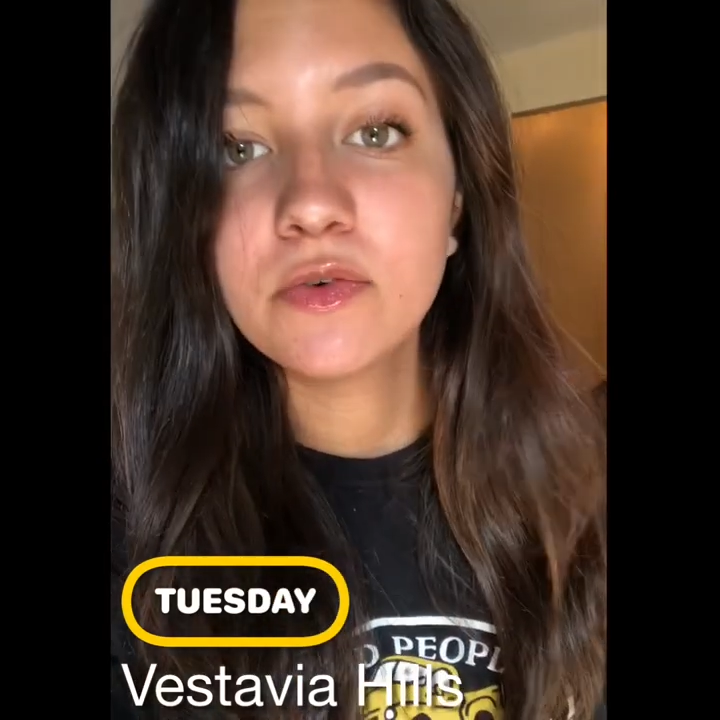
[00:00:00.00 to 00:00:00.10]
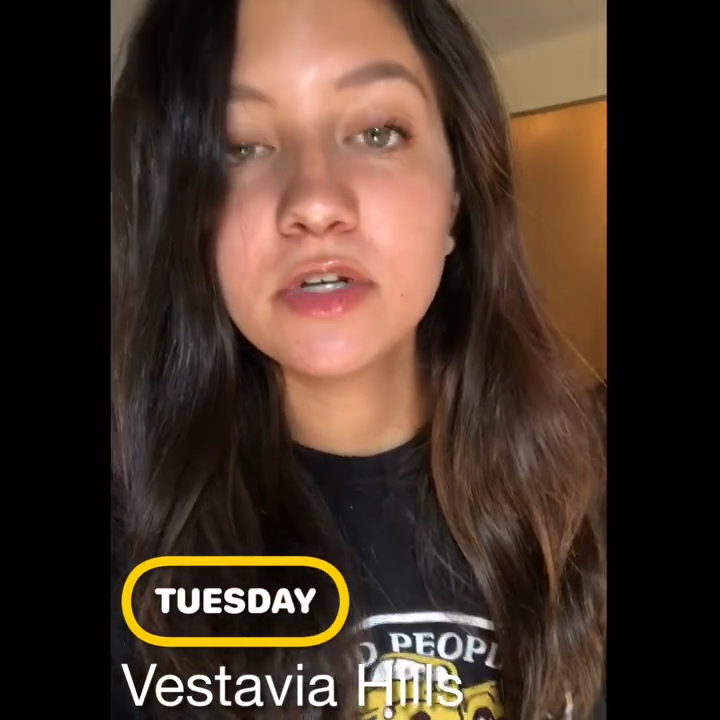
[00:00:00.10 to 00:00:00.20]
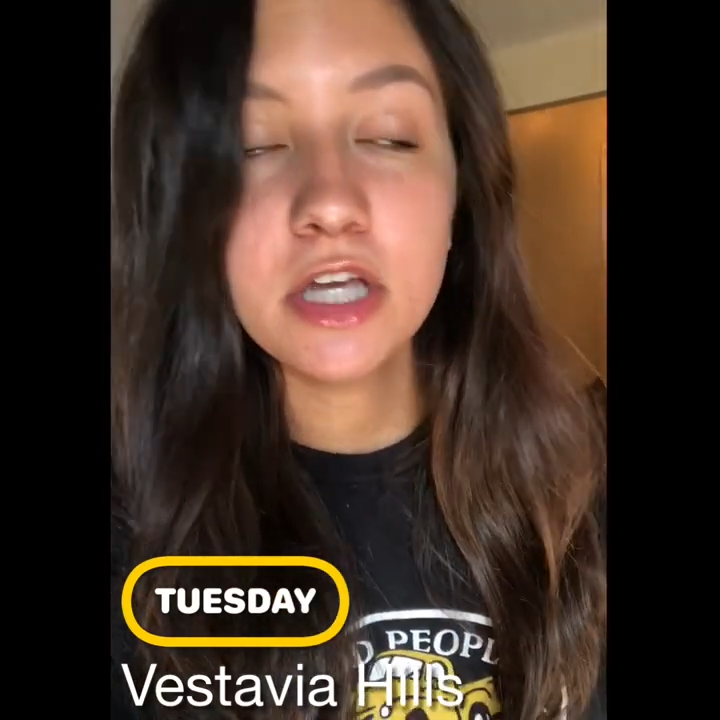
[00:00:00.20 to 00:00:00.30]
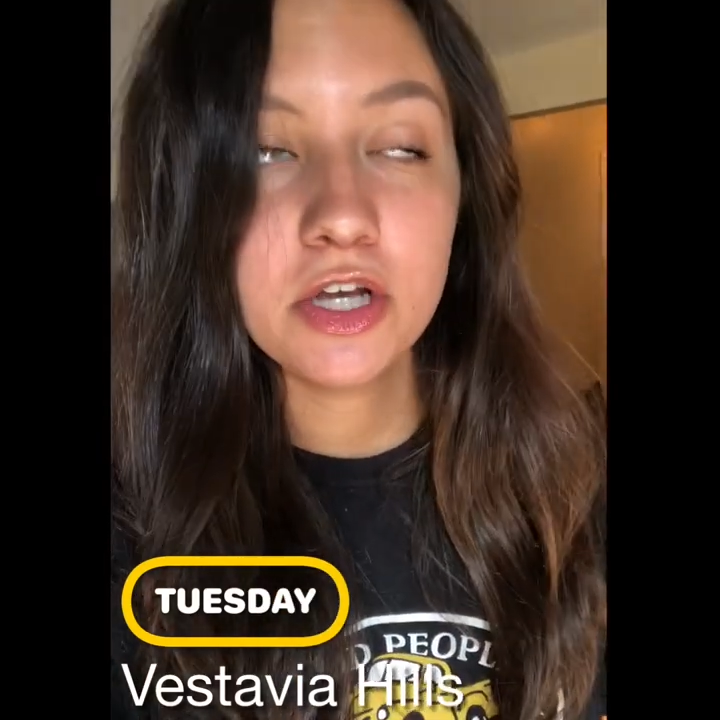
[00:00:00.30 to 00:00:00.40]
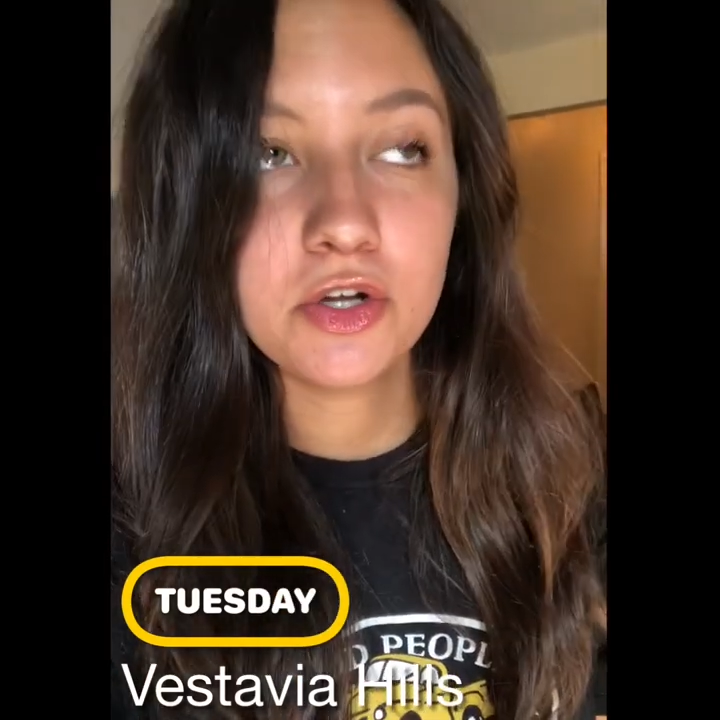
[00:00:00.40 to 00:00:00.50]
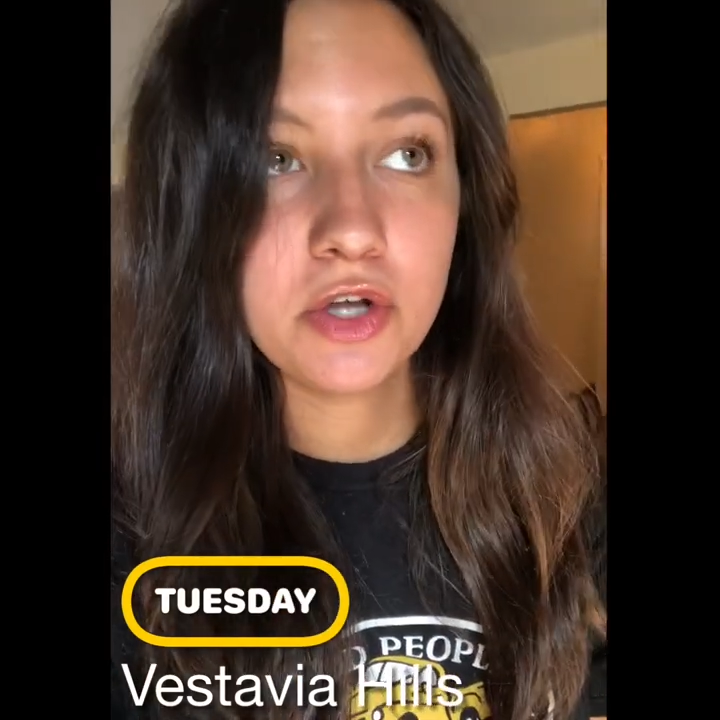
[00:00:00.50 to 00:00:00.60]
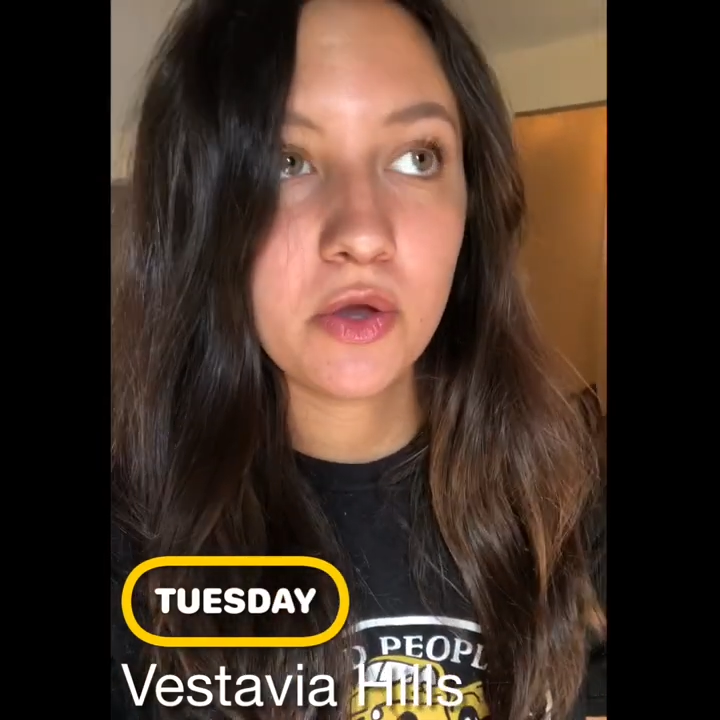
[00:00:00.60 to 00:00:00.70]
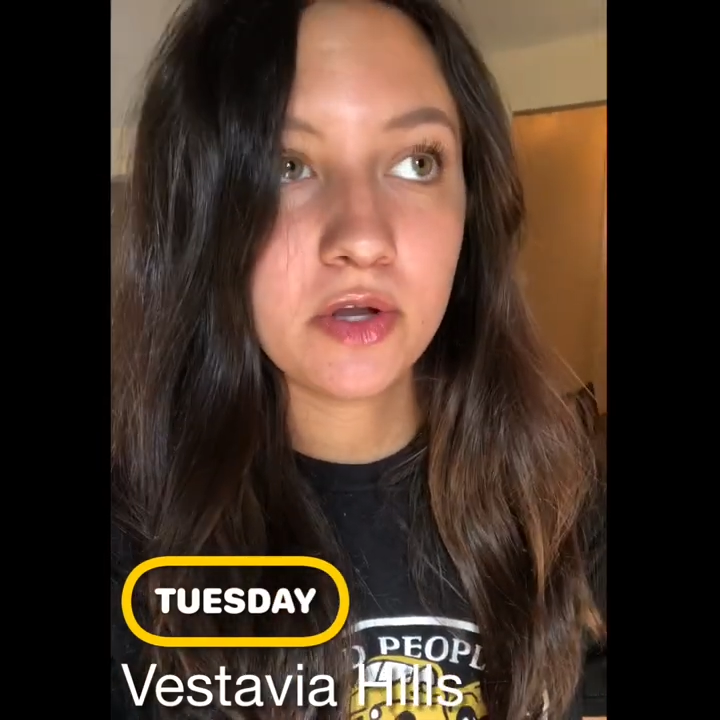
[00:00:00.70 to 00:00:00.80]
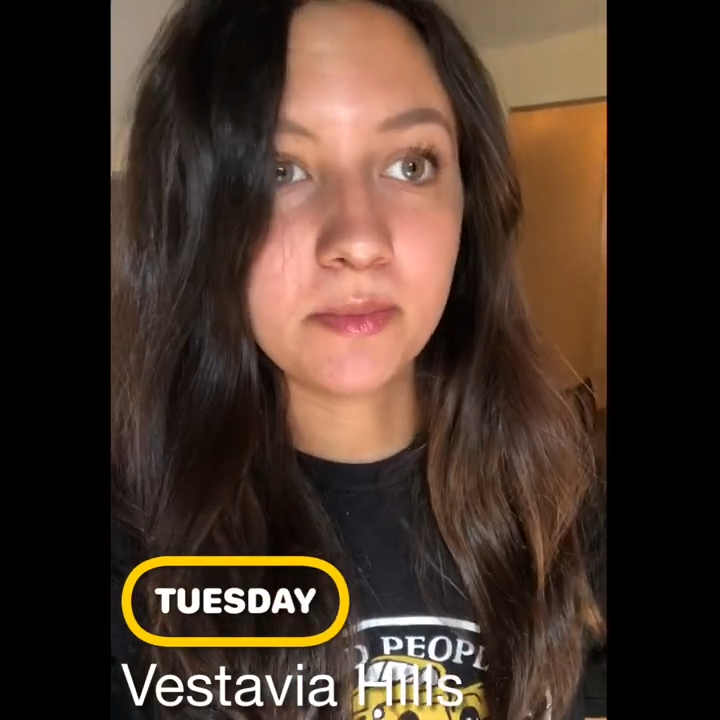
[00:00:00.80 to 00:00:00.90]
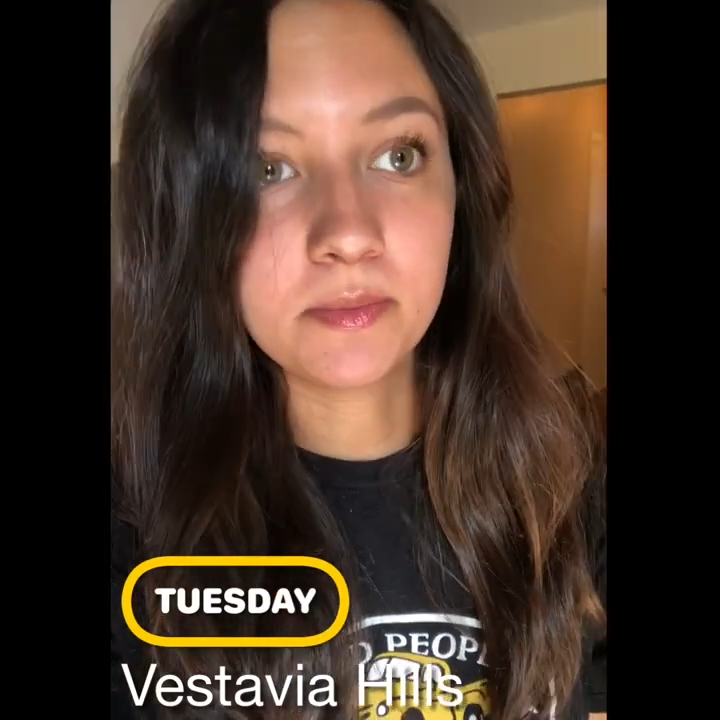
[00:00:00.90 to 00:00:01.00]
Really don't
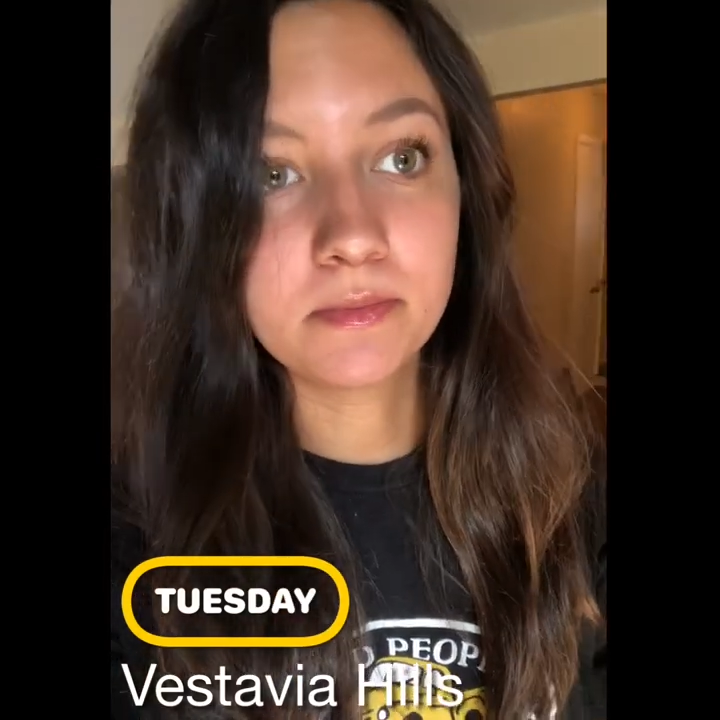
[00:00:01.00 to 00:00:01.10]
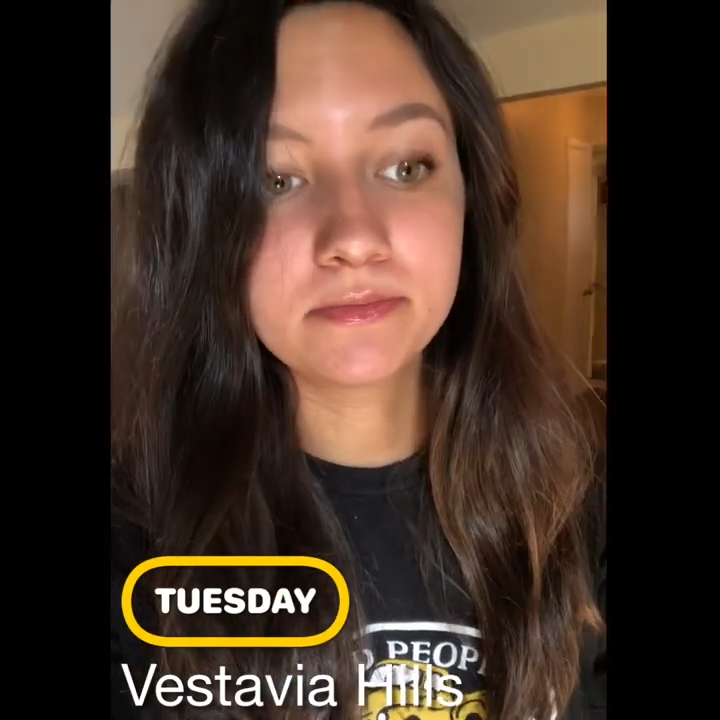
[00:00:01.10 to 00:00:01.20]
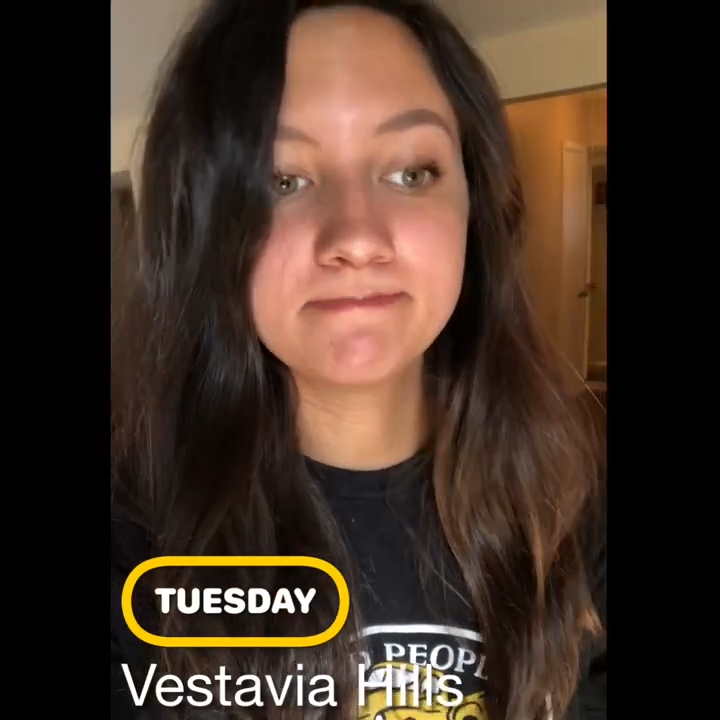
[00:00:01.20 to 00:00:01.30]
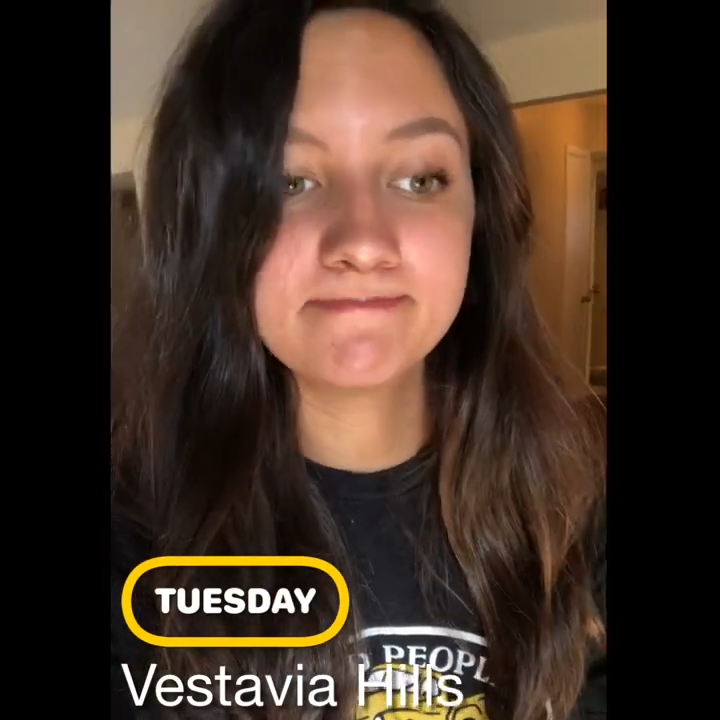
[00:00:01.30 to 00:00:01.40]
know what I'm